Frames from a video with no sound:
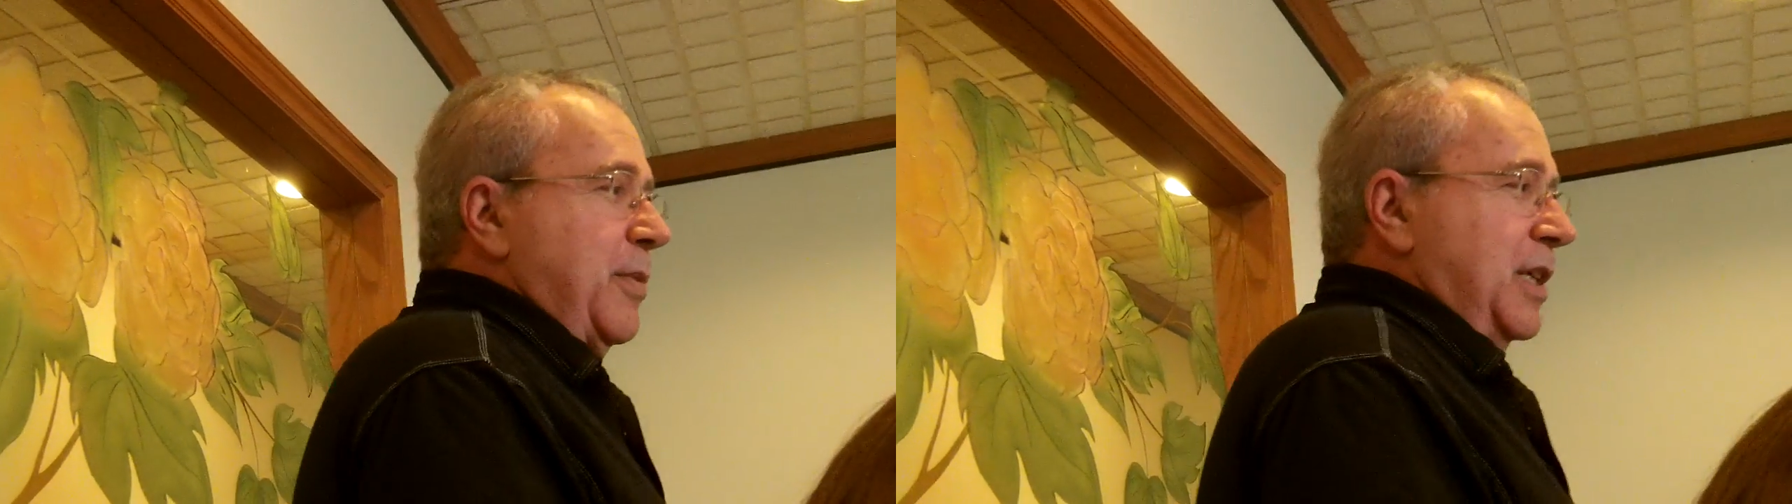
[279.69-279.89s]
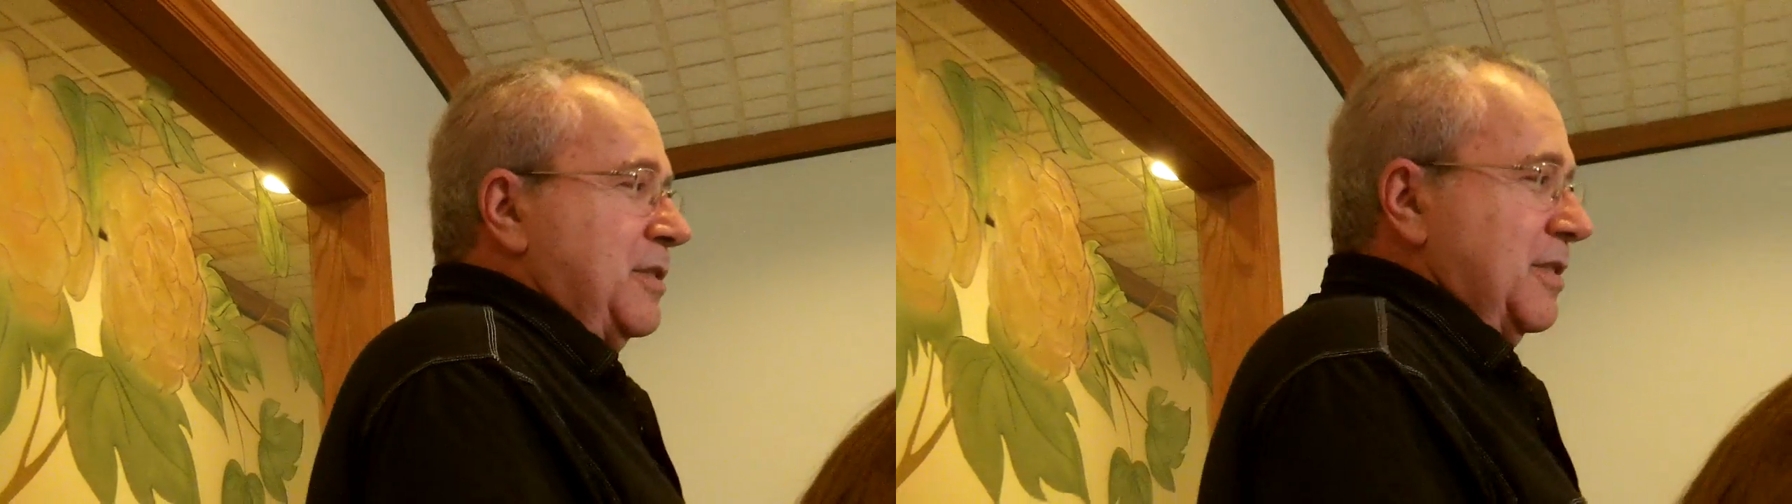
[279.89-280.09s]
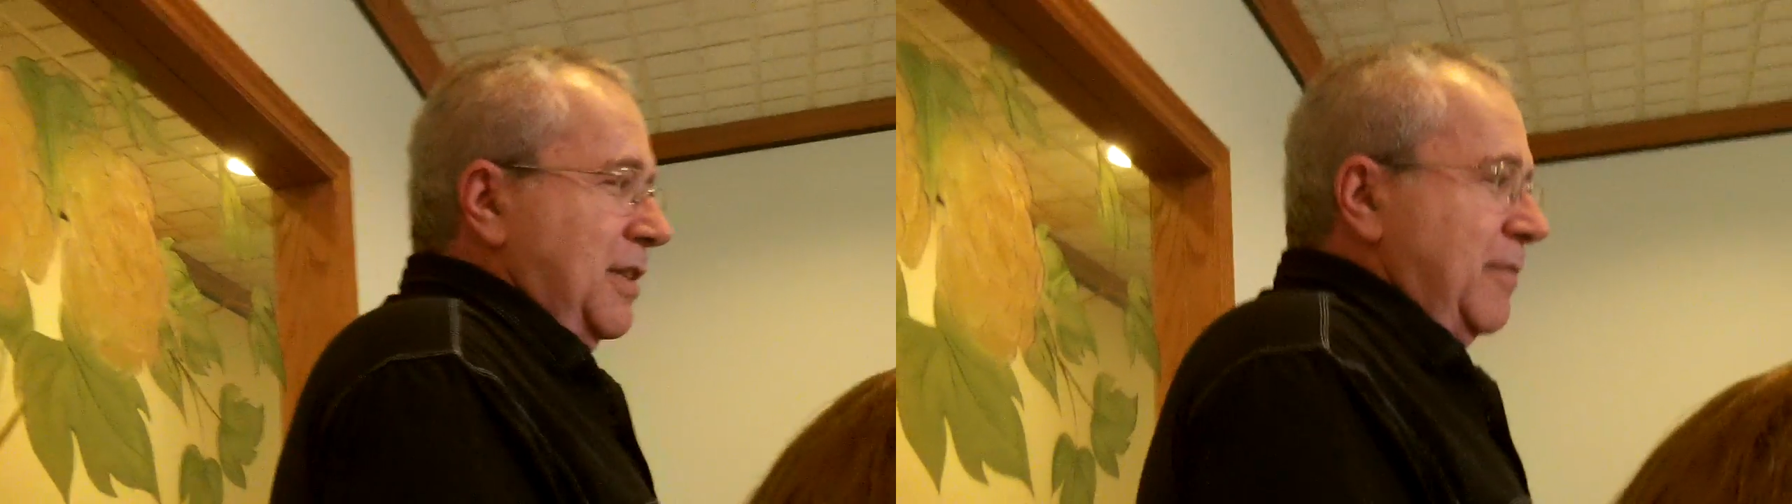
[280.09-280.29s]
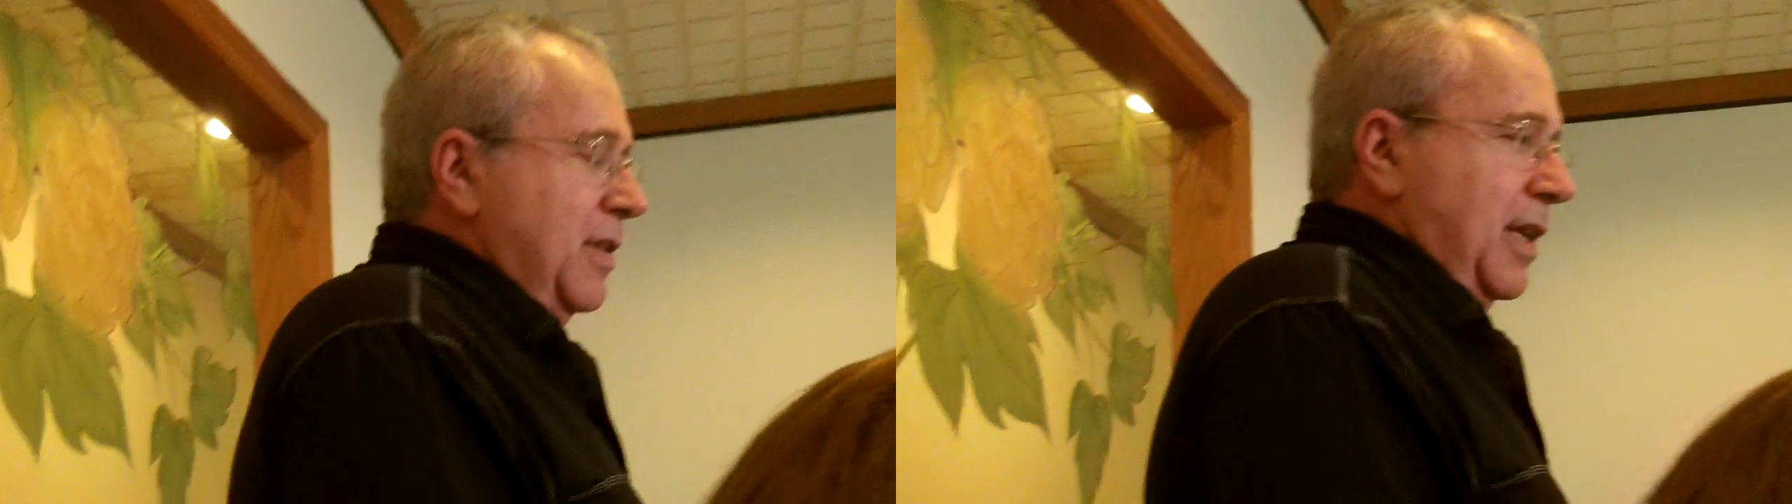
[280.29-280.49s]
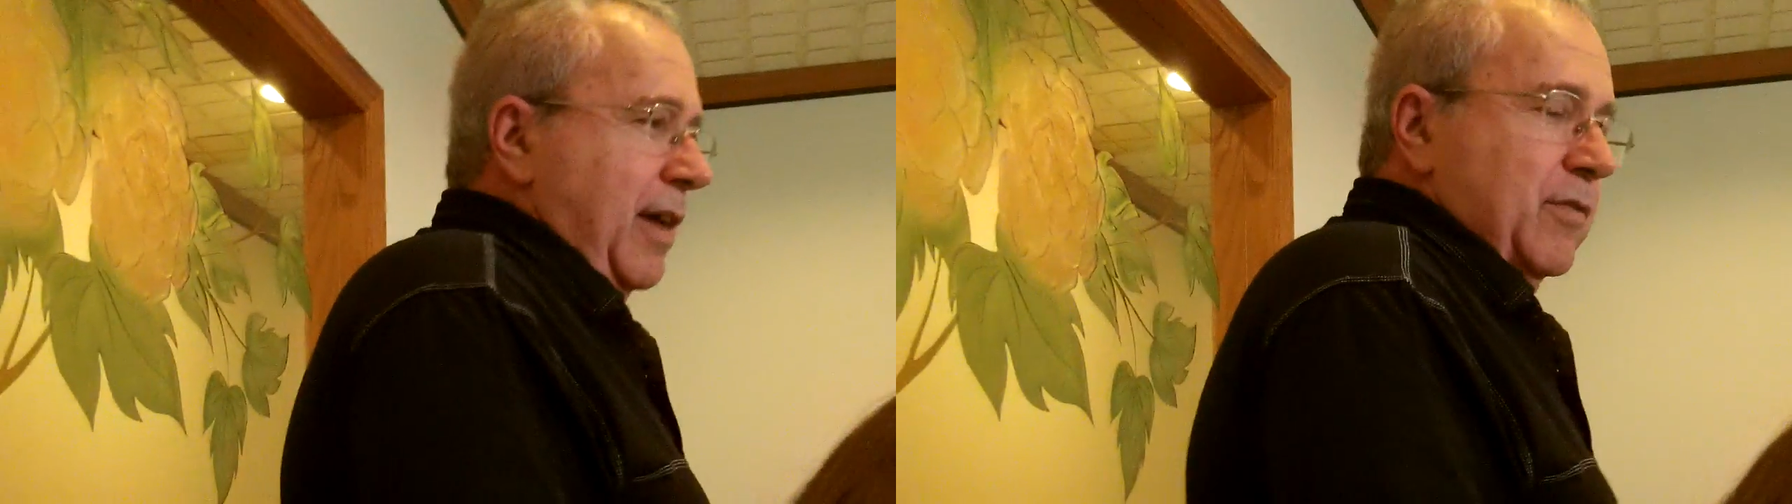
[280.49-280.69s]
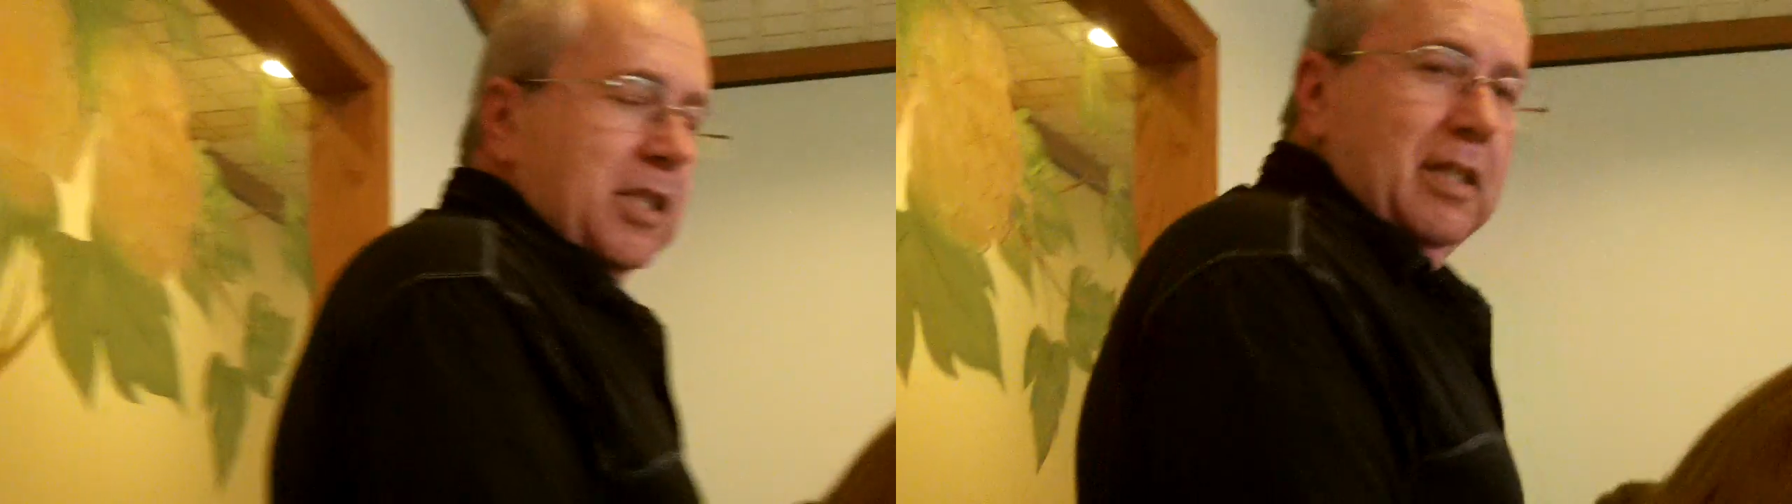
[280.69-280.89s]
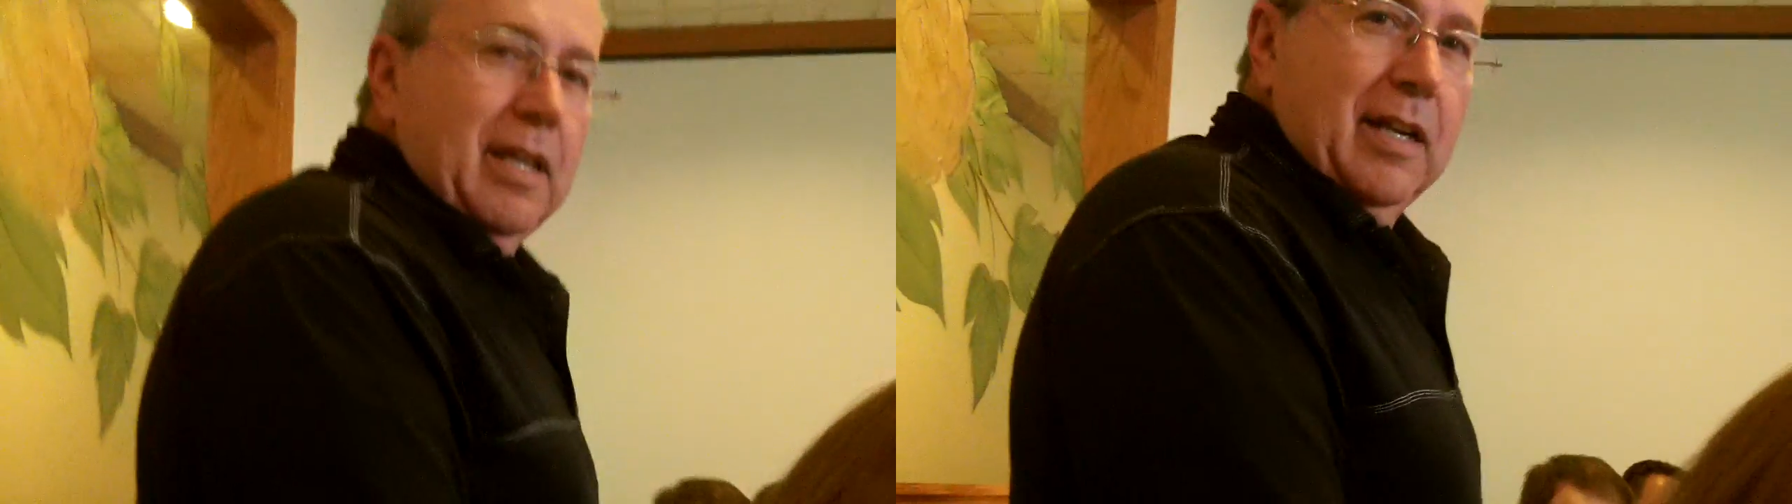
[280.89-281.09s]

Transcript: pictures and everything. I haven't seen